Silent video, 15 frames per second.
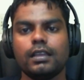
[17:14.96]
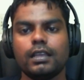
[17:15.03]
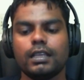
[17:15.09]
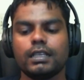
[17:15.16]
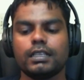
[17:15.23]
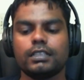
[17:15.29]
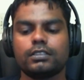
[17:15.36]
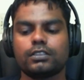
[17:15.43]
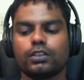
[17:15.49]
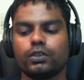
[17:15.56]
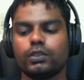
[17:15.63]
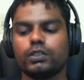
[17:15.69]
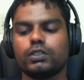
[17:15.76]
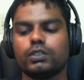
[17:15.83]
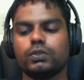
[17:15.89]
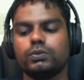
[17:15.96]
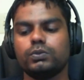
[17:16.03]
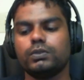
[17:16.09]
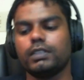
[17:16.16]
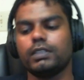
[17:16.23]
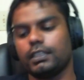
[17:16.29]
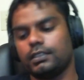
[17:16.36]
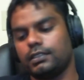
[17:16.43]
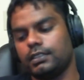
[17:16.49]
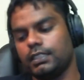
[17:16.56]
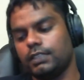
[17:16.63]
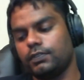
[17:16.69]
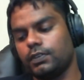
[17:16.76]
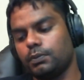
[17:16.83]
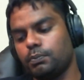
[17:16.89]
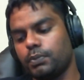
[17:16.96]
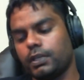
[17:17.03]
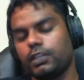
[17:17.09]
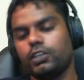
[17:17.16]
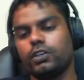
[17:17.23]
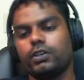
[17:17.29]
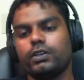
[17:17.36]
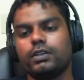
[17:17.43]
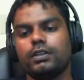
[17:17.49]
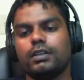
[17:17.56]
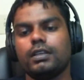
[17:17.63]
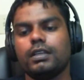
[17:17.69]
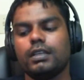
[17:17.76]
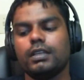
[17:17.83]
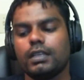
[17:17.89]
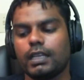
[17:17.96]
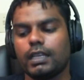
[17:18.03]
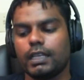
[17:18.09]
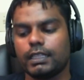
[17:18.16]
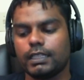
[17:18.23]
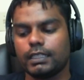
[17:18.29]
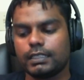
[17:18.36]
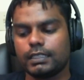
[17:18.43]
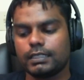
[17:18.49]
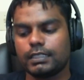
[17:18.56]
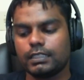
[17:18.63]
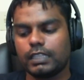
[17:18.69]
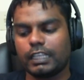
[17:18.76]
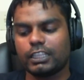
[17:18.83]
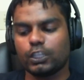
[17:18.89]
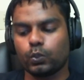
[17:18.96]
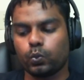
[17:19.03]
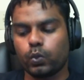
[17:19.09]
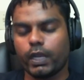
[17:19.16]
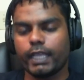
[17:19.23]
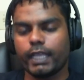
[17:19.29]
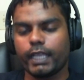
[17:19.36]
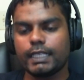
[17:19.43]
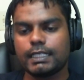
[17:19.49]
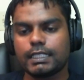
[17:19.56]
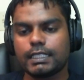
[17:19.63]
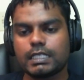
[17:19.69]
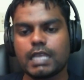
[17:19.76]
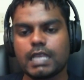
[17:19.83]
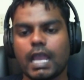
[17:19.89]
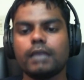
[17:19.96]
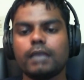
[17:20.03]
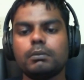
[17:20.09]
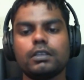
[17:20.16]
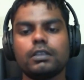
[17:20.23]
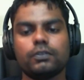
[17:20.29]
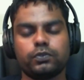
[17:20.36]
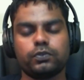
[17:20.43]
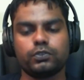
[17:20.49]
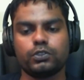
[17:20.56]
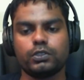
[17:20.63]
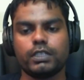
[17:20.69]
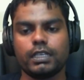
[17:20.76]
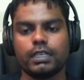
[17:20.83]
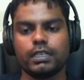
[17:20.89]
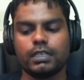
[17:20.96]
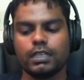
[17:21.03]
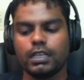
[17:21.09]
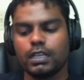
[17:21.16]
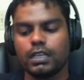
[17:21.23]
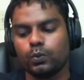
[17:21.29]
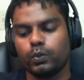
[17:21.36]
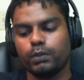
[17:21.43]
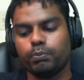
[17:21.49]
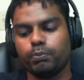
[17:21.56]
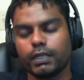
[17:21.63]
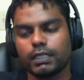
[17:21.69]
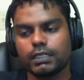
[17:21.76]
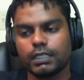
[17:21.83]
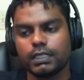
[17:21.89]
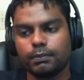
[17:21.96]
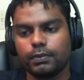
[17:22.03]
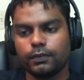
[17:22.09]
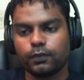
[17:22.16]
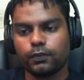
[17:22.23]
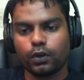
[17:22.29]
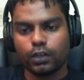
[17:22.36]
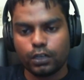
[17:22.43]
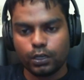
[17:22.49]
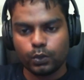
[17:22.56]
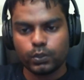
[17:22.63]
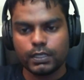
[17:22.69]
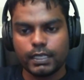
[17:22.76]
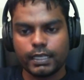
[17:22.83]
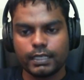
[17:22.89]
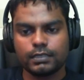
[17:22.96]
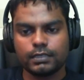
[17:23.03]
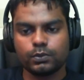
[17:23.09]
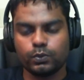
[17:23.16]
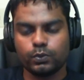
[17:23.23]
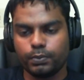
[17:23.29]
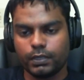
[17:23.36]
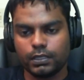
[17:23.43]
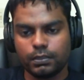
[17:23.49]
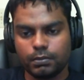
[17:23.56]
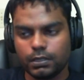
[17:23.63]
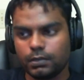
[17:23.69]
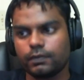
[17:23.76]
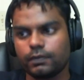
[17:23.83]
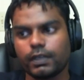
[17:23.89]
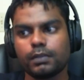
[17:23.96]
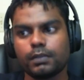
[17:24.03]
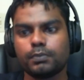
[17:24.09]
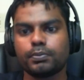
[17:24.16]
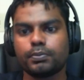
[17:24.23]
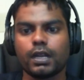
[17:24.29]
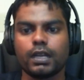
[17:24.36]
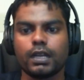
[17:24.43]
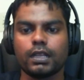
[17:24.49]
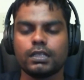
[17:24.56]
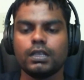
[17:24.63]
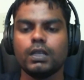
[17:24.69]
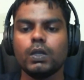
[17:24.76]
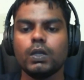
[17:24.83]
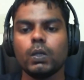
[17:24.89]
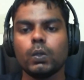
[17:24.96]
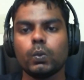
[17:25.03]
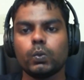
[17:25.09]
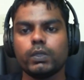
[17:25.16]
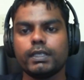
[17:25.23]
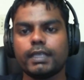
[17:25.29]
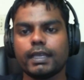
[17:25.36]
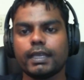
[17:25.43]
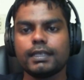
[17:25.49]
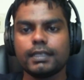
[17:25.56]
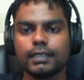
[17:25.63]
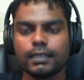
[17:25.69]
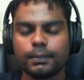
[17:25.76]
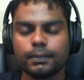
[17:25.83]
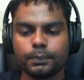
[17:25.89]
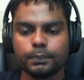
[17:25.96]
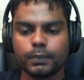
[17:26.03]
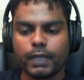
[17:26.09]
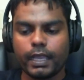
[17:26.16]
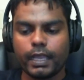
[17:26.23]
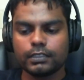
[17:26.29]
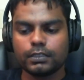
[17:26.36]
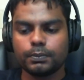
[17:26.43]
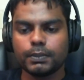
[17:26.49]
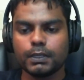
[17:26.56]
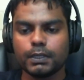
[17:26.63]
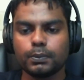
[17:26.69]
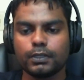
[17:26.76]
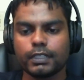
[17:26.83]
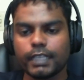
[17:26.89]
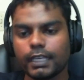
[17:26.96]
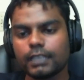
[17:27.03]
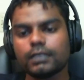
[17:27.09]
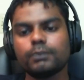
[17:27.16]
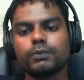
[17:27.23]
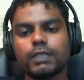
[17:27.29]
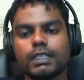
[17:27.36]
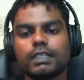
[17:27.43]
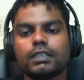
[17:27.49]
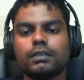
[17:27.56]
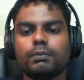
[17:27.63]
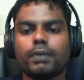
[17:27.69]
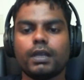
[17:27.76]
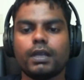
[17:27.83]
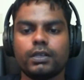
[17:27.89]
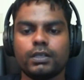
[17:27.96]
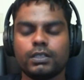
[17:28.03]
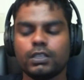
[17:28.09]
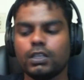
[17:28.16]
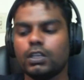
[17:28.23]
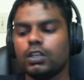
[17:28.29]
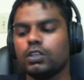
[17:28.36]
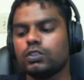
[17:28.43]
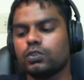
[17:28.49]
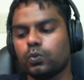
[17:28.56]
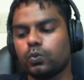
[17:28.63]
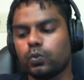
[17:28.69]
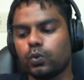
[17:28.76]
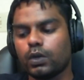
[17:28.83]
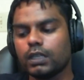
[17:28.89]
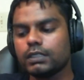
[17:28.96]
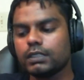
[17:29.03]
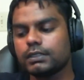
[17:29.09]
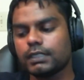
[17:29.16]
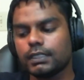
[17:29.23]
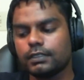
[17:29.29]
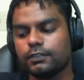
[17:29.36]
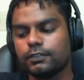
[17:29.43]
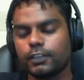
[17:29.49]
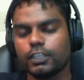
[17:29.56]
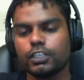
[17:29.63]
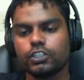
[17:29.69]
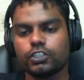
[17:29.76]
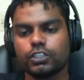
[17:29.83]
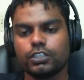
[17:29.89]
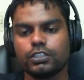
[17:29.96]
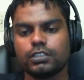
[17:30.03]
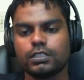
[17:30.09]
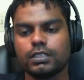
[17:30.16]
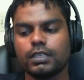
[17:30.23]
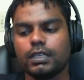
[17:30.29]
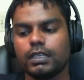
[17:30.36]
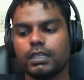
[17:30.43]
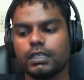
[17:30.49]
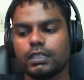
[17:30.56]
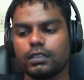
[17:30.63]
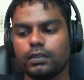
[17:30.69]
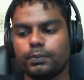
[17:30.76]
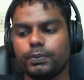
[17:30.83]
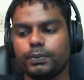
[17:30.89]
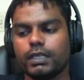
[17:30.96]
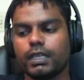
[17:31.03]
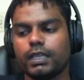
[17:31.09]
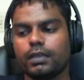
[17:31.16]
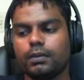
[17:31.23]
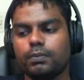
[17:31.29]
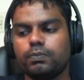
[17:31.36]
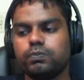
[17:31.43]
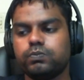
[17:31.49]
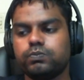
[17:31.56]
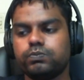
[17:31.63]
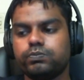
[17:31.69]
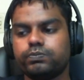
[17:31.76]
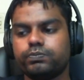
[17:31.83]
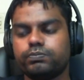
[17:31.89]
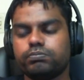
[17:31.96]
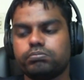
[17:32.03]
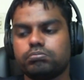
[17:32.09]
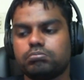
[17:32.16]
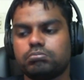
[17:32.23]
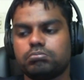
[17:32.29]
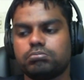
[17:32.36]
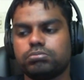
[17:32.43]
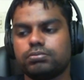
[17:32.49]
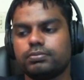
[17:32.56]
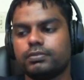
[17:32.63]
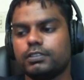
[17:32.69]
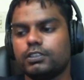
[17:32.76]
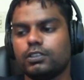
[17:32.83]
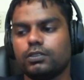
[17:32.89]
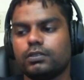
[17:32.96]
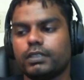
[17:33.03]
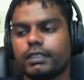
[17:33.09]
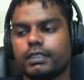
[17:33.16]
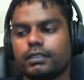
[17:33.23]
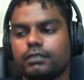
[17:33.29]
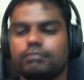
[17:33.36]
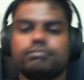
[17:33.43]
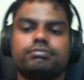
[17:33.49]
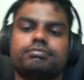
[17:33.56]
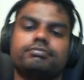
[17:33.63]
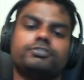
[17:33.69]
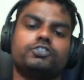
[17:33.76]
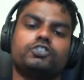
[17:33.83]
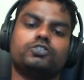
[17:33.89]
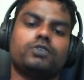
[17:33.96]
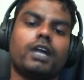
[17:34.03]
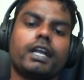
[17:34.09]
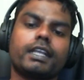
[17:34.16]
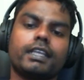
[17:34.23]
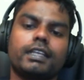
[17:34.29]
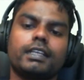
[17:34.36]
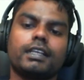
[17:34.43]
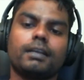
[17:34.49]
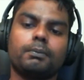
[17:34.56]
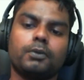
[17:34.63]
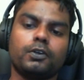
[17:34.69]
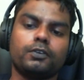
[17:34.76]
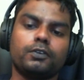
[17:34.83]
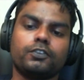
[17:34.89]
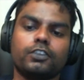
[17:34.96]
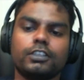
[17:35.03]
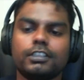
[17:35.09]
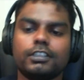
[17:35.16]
is going to get even bigger. And I think this is like the right timing to get in. We built it before COVID ends. We build a minimum viable product. We get it in the hands of people, getting them thinking about it. So once it finishes, it'll be a, like a rocketing up, hopefully.